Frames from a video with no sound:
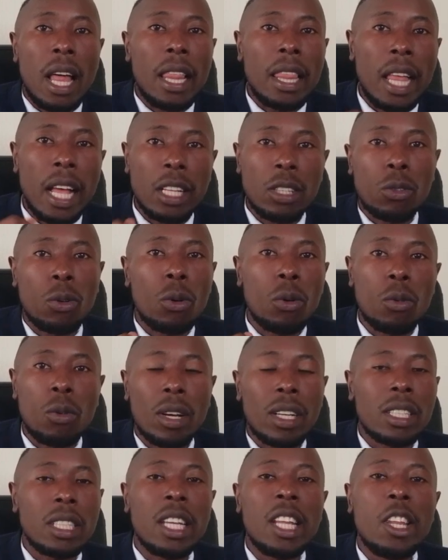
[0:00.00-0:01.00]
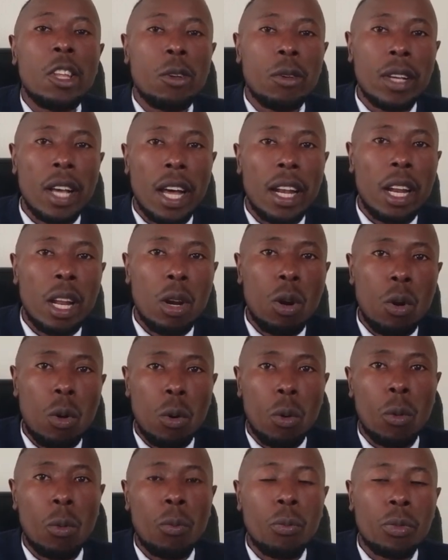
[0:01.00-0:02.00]
that contract in Ugandan
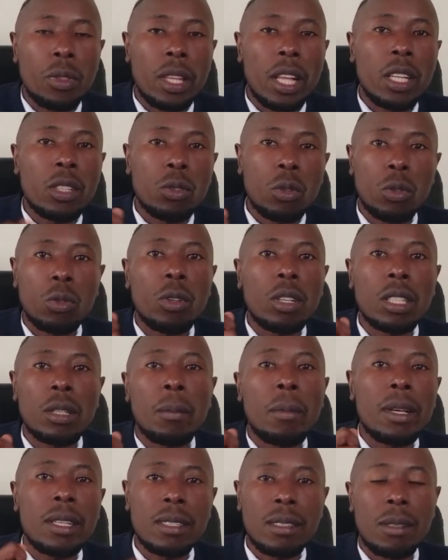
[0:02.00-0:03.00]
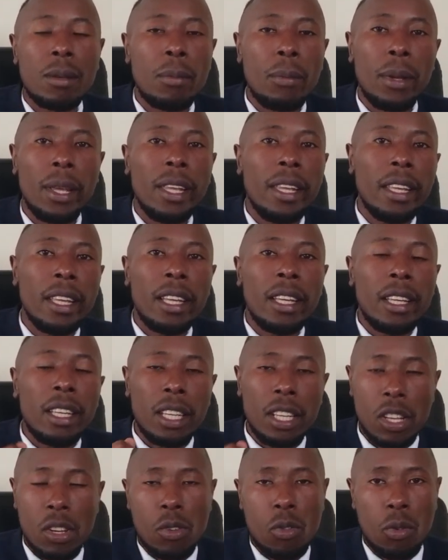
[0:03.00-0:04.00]
law, that contract must be
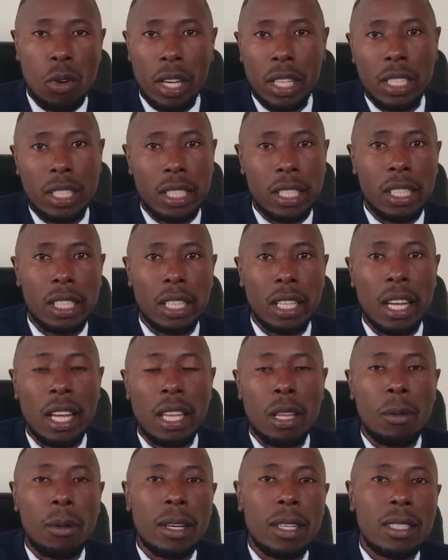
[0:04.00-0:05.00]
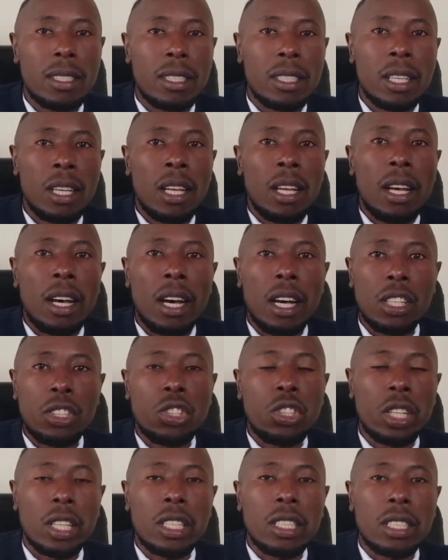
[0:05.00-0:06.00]
in writing. Otherwise,
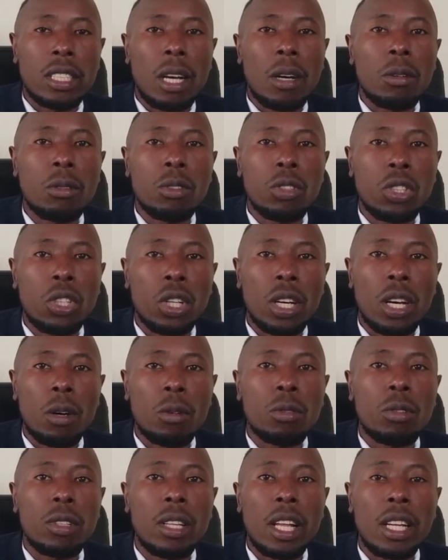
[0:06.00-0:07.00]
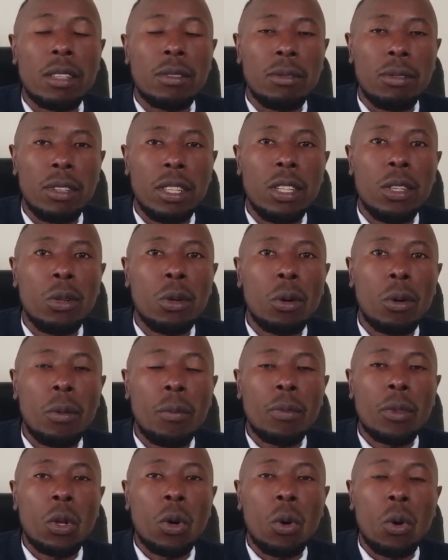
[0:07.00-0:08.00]
check it out. Check out that video
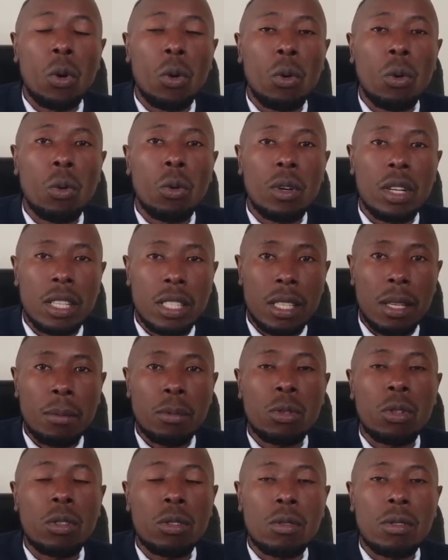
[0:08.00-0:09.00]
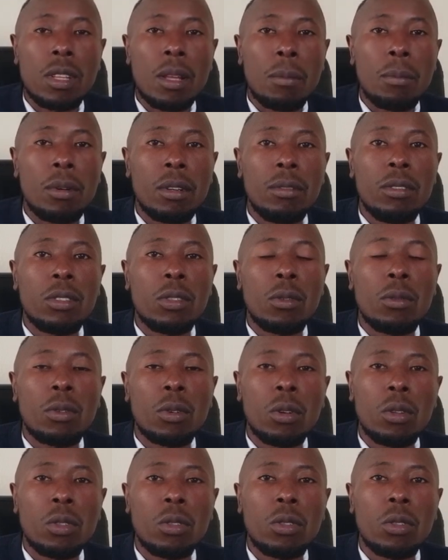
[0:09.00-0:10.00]
on exception to the privity of
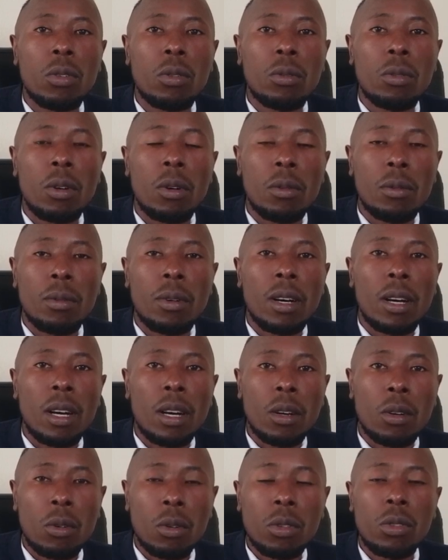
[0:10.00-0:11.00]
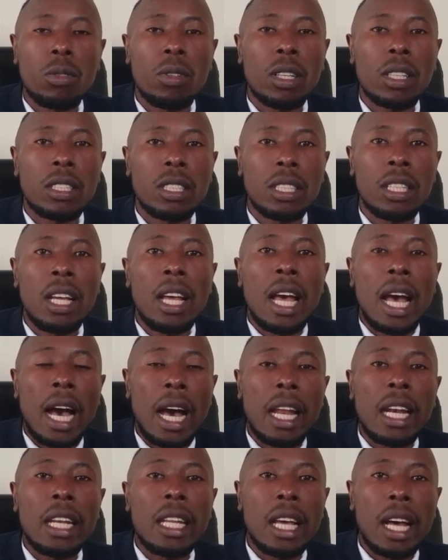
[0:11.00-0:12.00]
contract
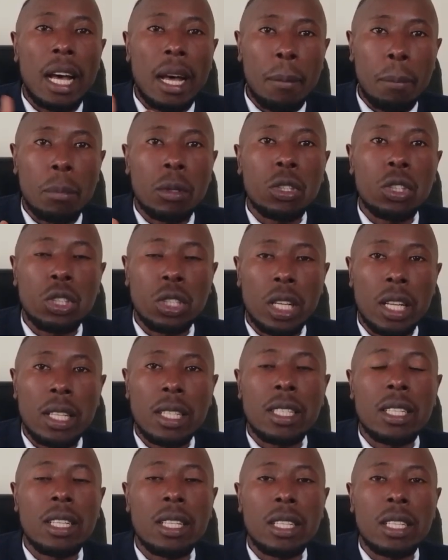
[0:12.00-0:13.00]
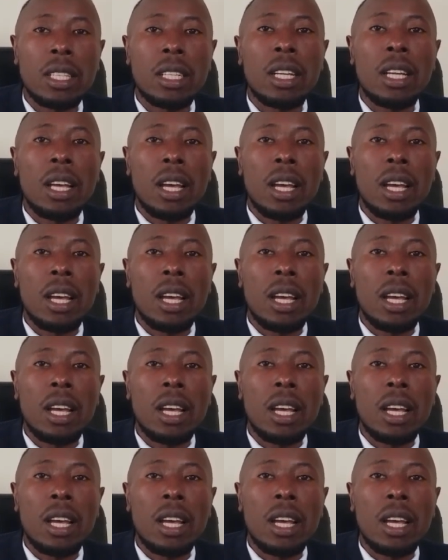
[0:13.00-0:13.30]
and appreciate it